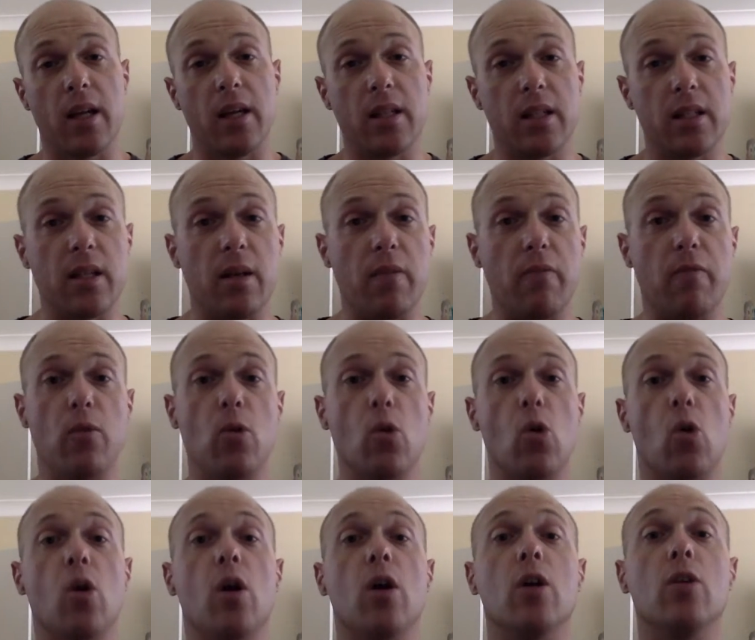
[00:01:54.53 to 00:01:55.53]
Step
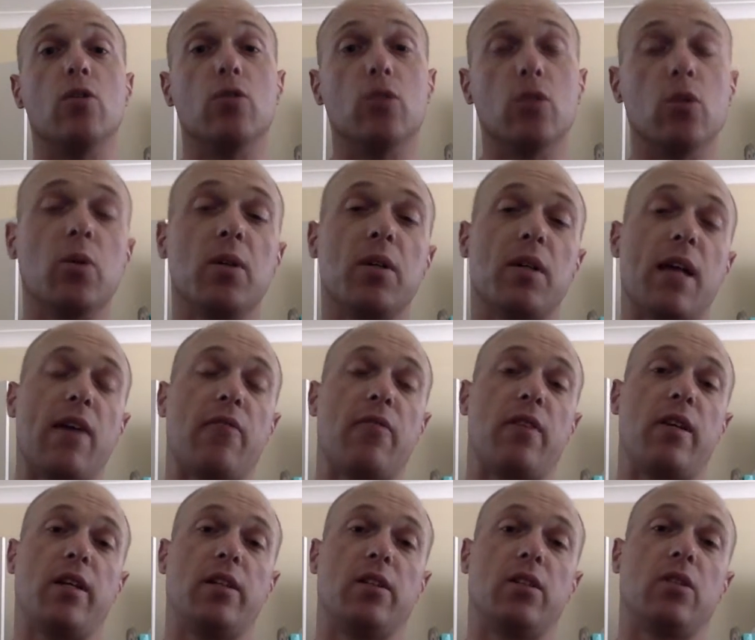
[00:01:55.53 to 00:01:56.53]
4. Do enough
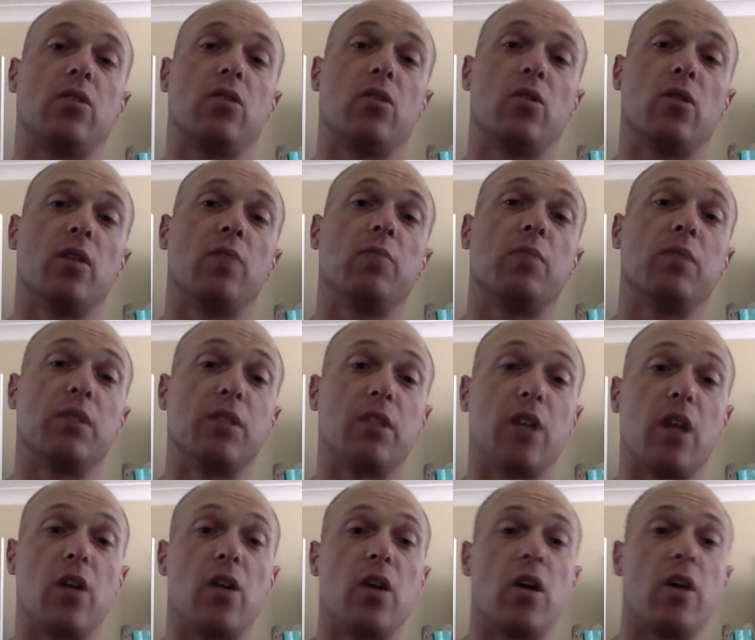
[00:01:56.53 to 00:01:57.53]
exercise, but
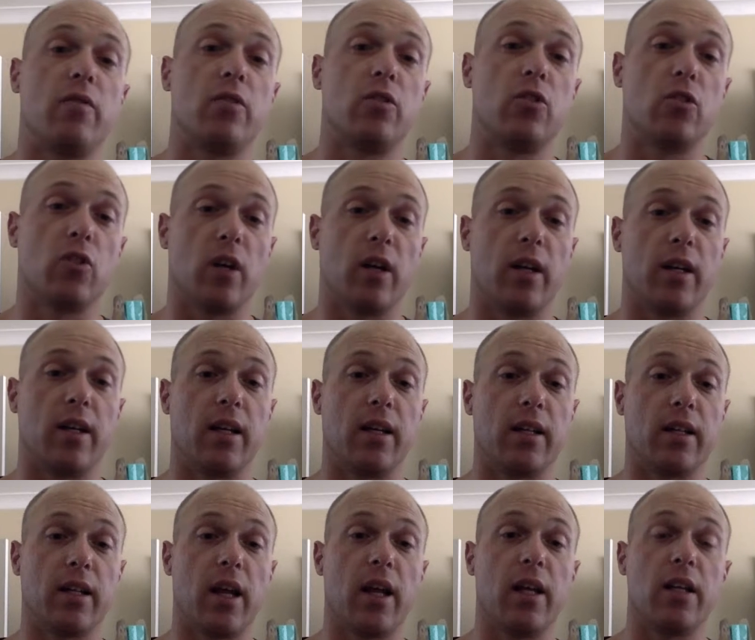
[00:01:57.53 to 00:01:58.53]
don't overtrain,
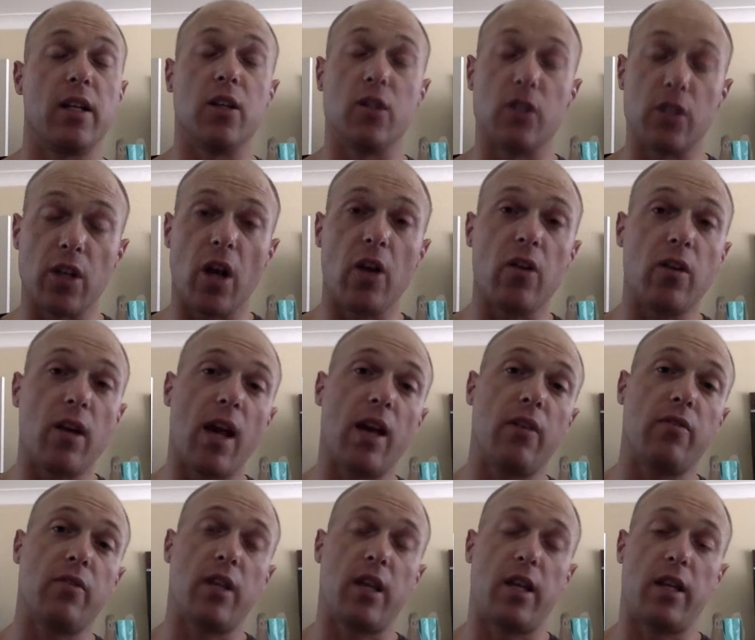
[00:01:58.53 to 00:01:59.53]
okay? You don't
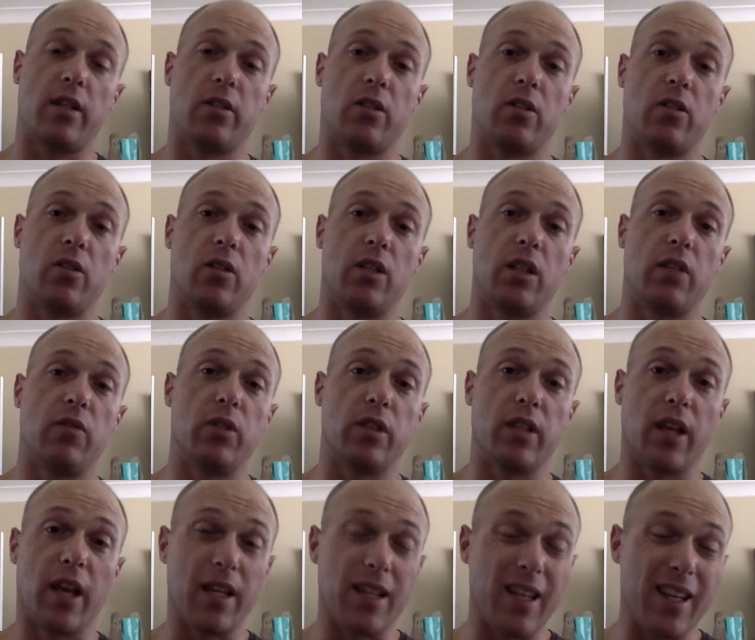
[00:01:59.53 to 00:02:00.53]
have to exercise every
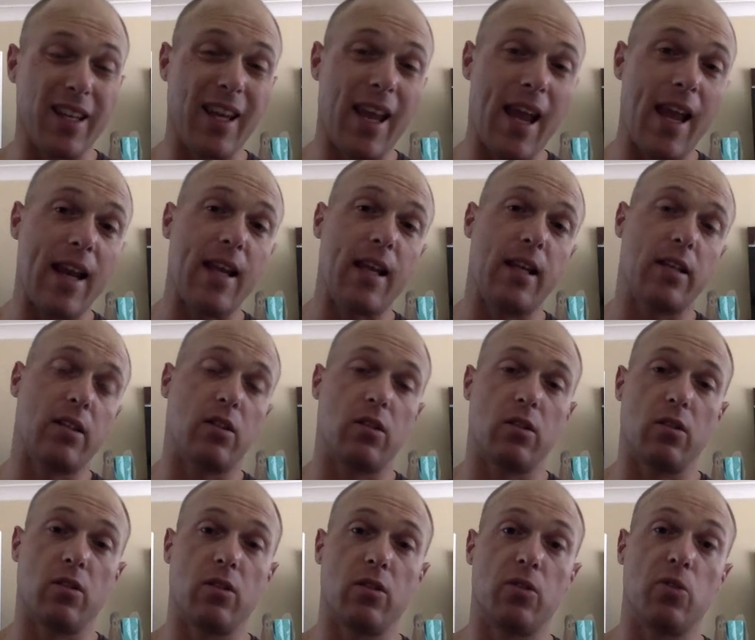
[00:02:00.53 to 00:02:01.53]
day. You can
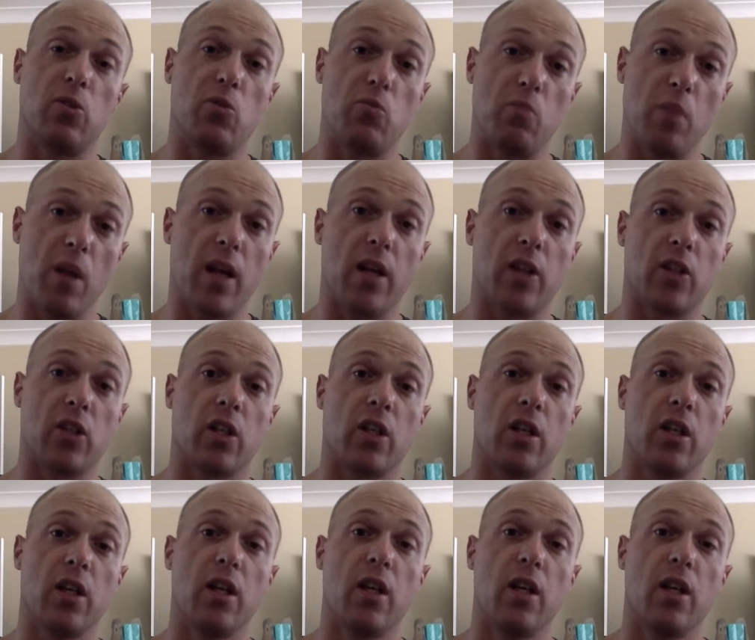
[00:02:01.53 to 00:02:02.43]
exercise too much.